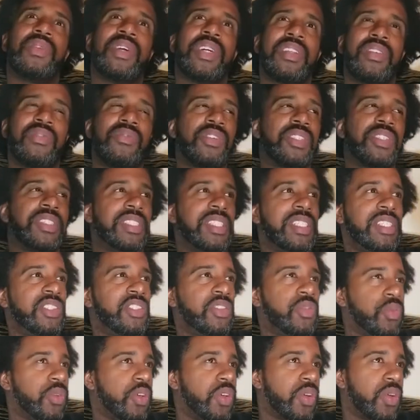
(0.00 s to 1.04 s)
what the
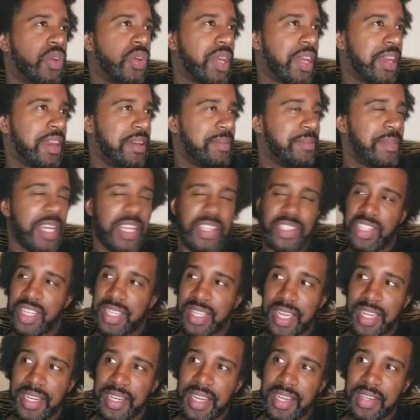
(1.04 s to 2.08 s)
residual image, I
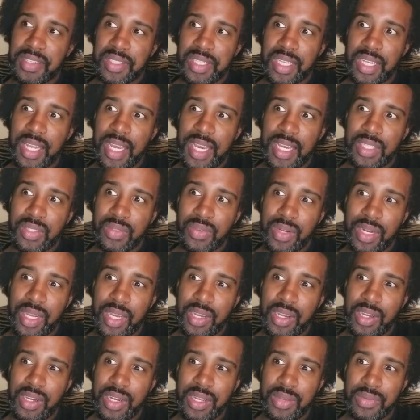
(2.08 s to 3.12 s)
think that was the last one I
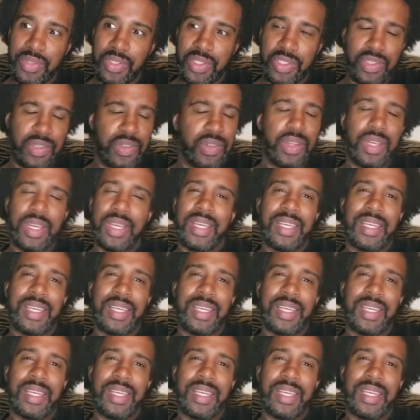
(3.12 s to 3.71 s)
heard that was new,